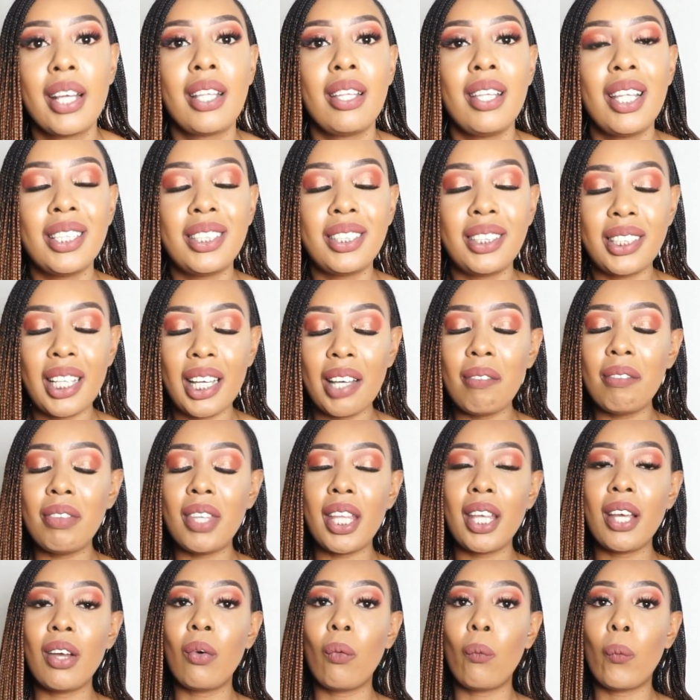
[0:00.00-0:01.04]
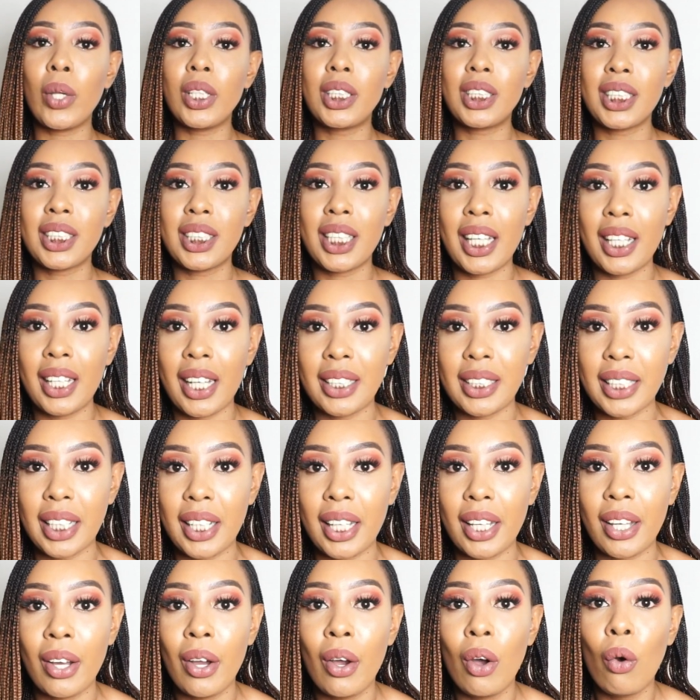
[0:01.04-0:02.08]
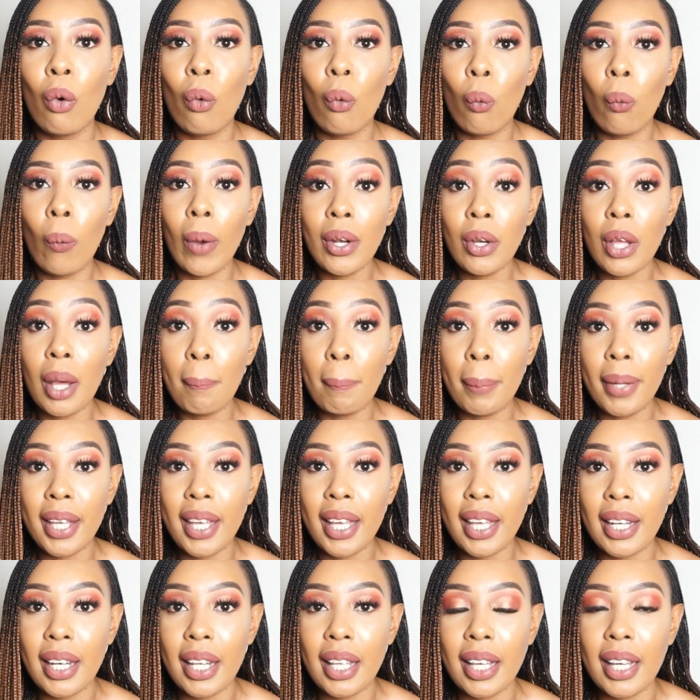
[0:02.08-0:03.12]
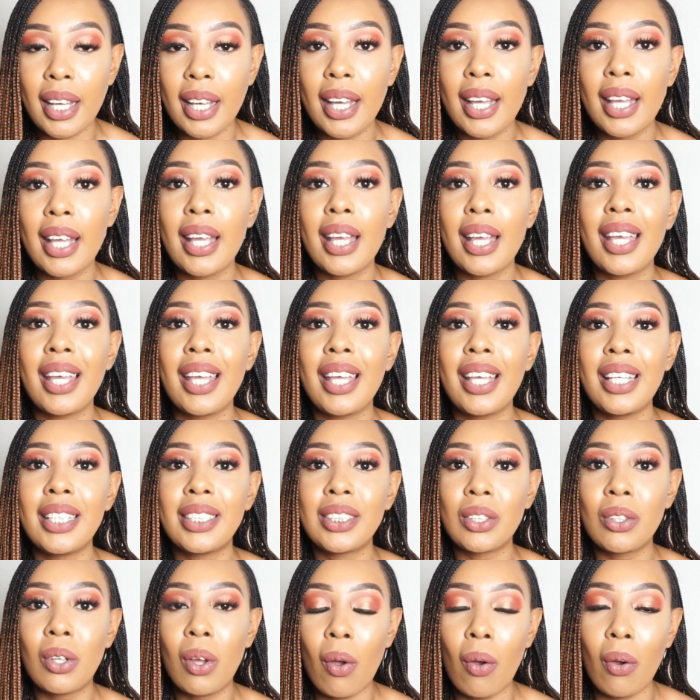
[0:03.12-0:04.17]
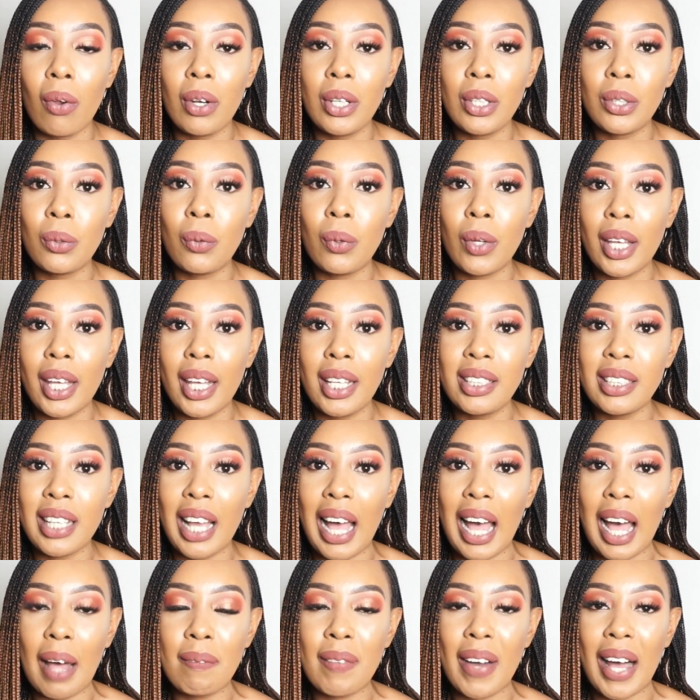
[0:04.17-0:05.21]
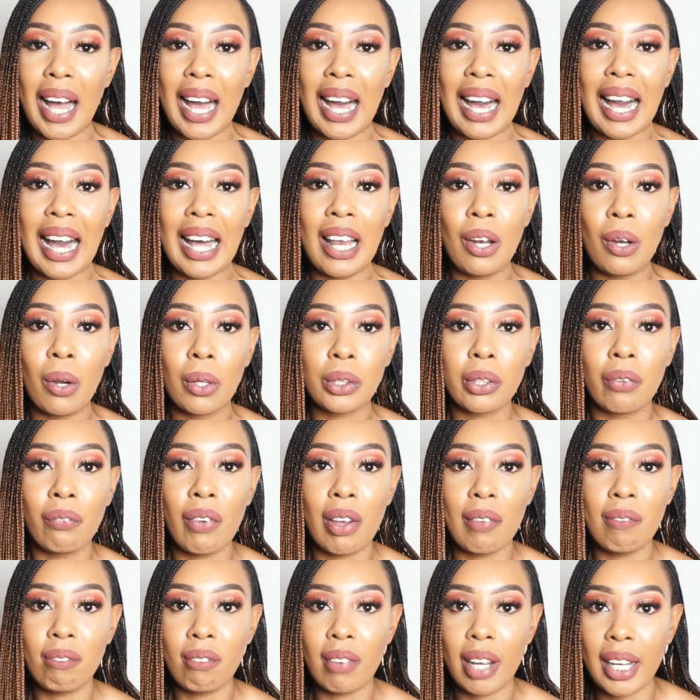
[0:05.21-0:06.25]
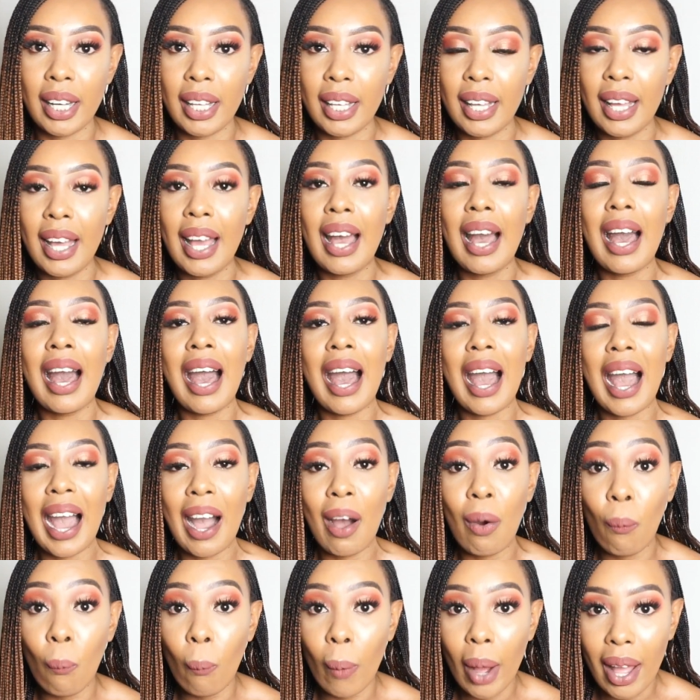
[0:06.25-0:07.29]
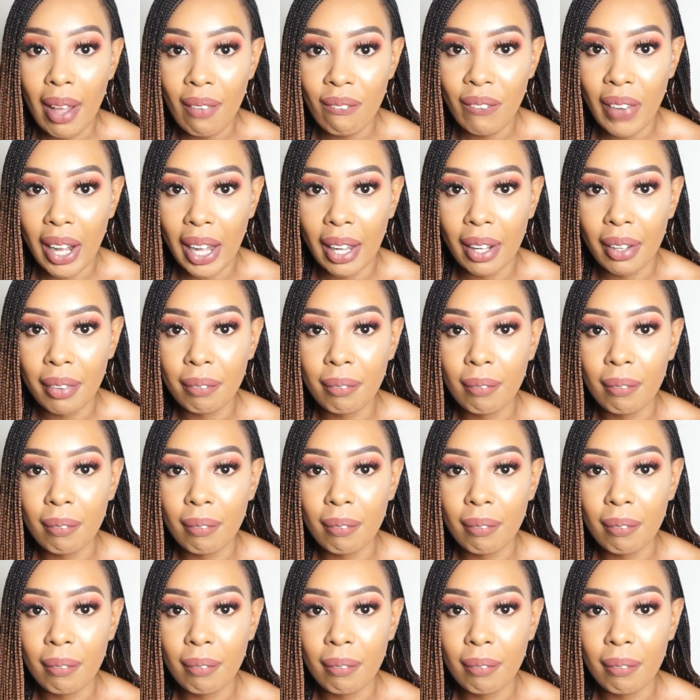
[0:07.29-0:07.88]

The same thing with skin lightening. When you're beginning, it's going to eat up a lot of your money. However,